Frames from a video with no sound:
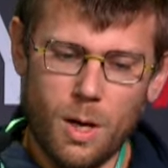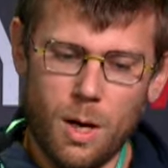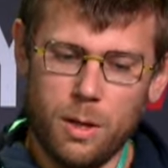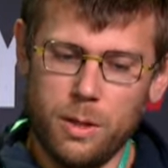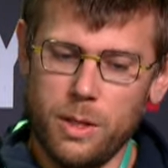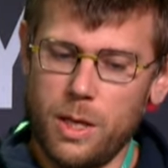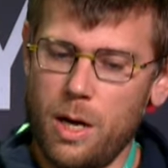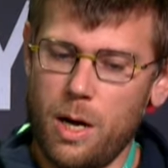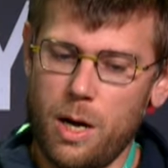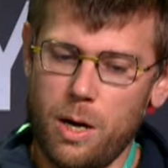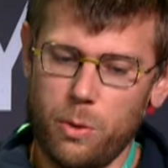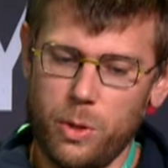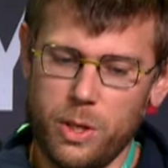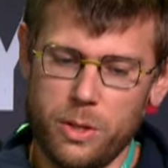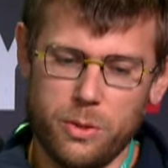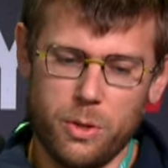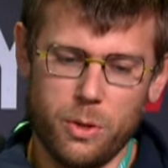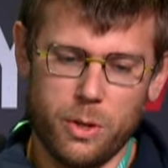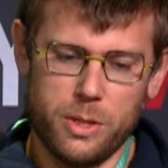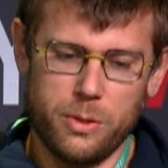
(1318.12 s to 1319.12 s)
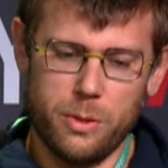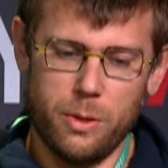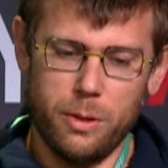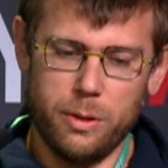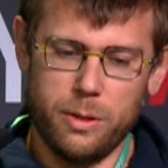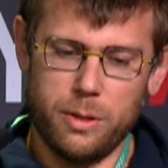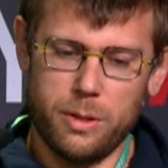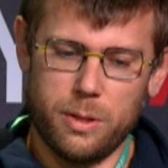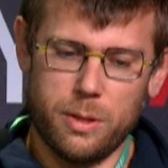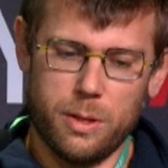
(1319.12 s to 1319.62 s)
And here is the
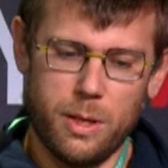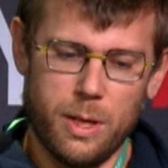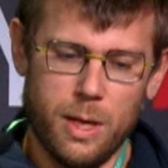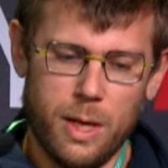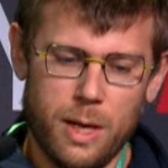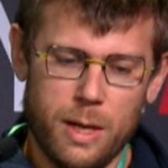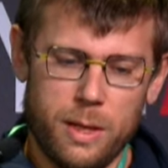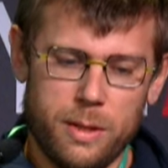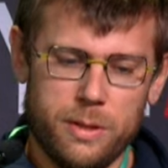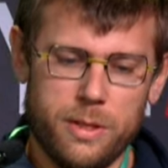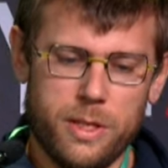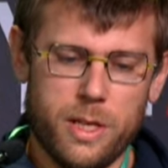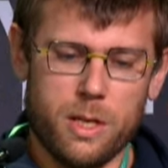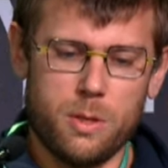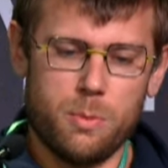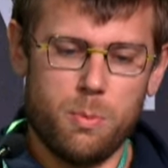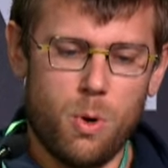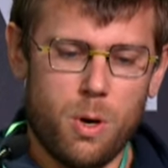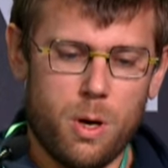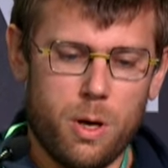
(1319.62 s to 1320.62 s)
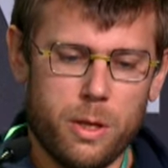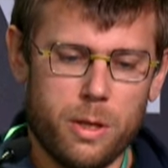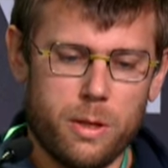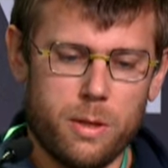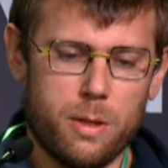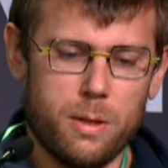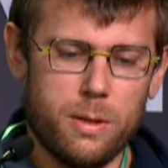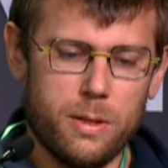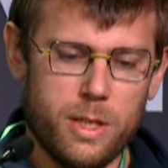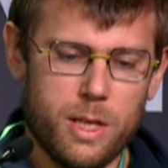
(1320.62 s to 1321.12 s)
result. The
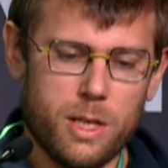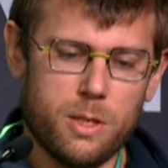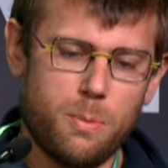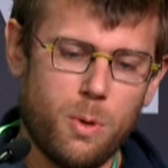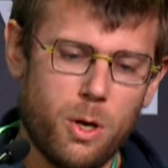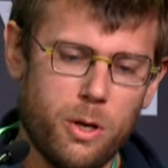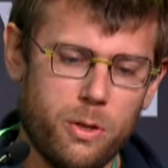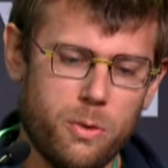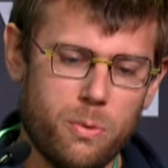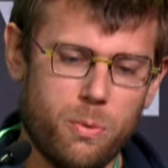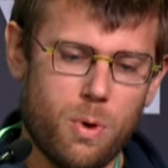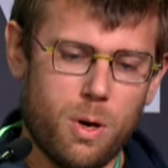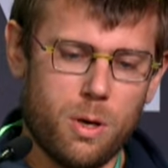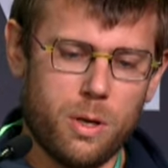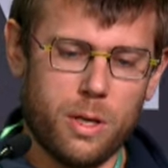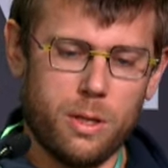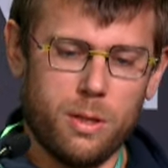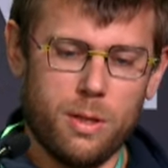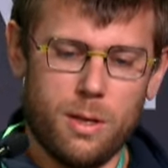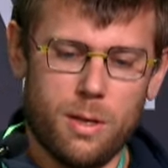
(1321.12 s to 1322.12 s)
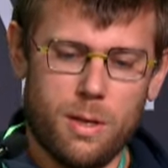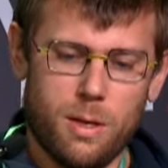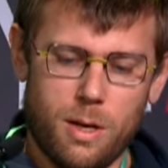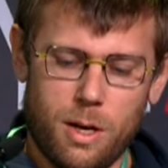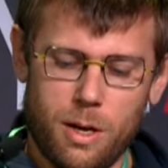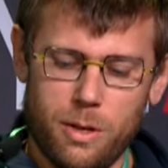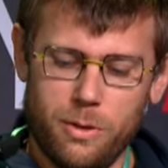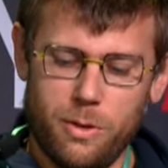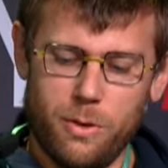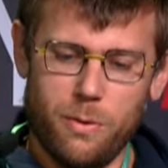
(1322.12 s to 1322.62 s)
exploit worked
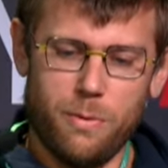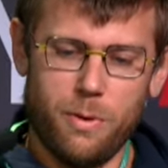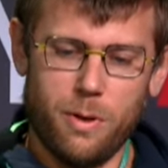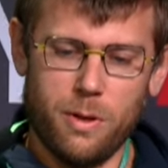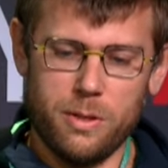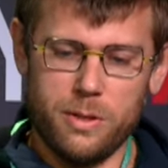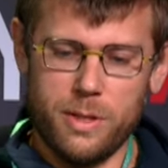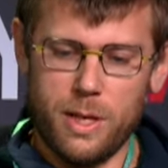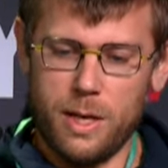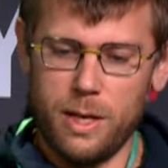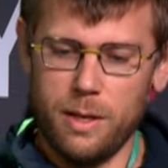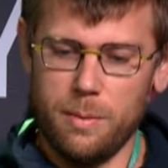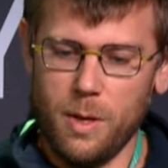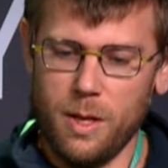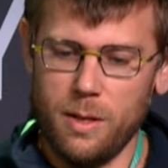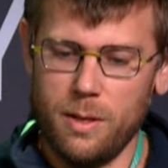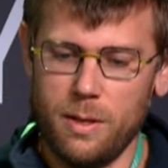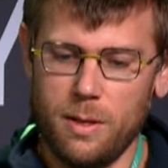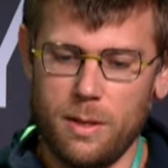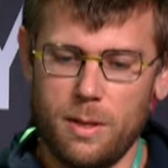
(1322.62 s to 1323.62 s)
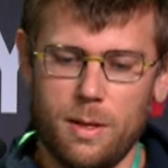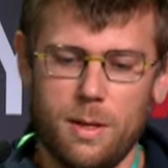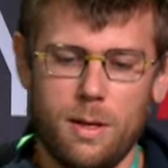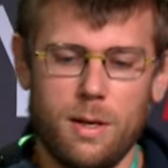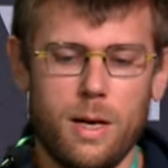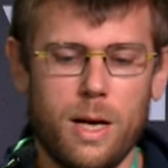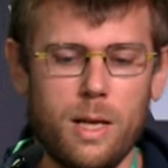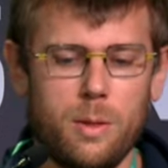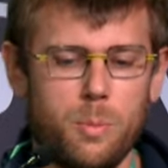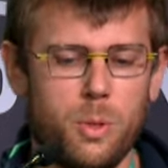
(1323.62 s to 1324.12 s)
on the first time
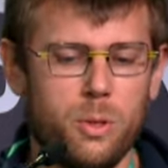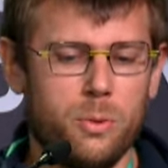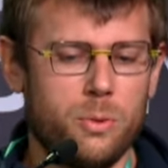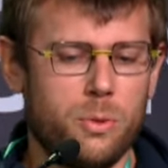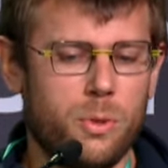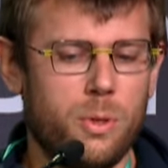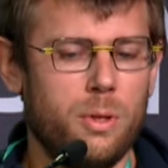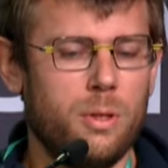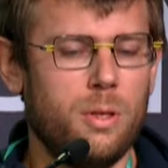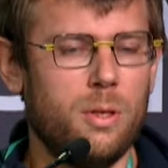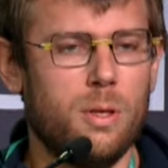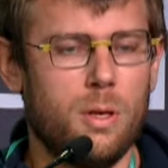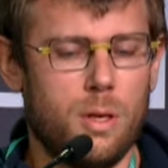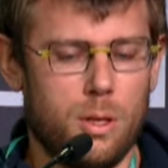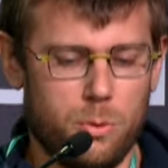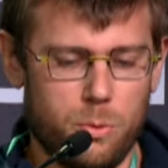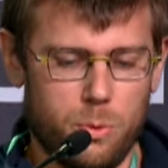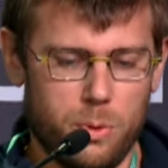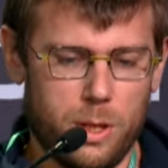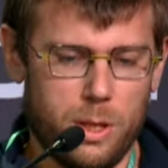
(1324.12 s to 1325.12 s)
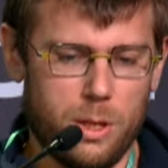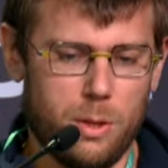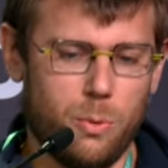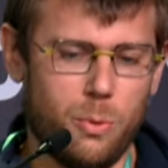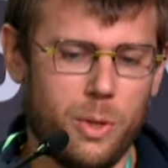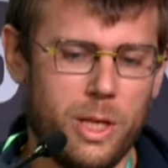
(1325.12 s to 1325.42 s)
at point 1, and we